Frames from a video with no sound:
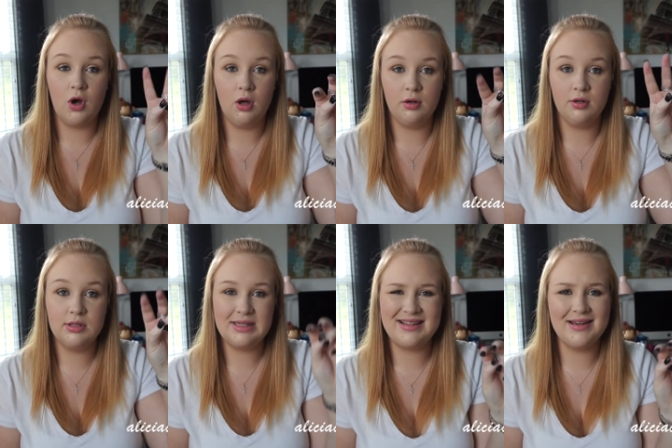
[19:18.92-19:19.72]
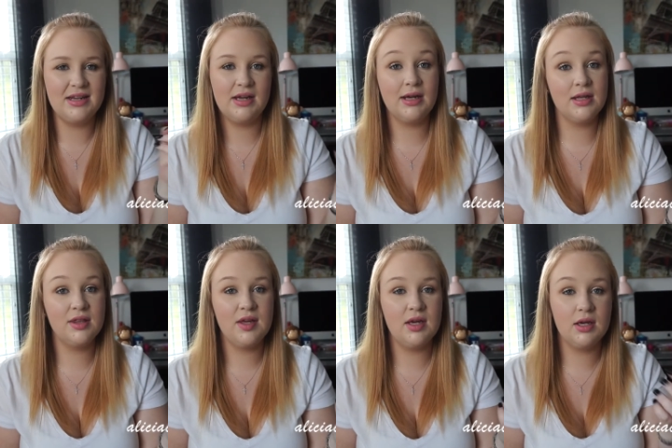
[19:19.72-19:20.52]
honor society kind of
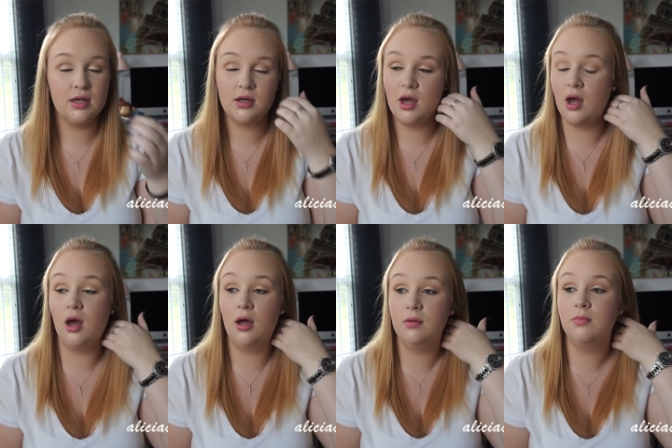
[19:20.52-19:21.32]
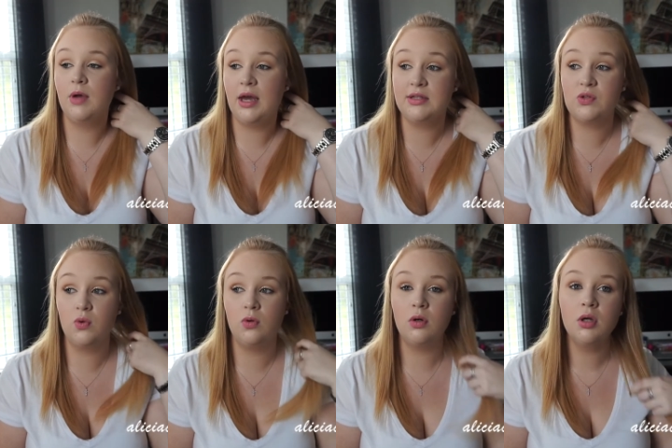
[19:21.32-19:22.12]
thing at
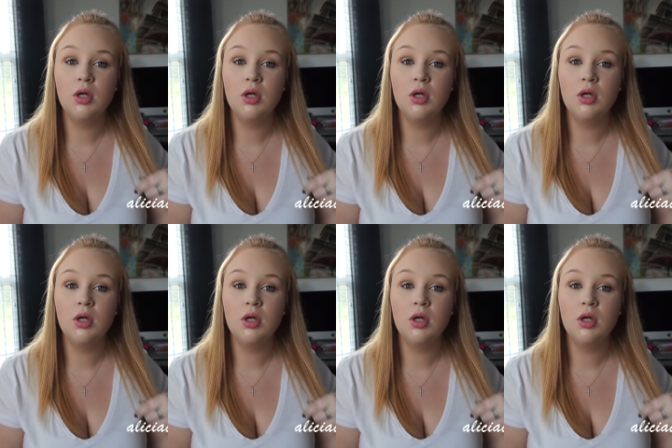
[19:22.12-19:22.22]
school.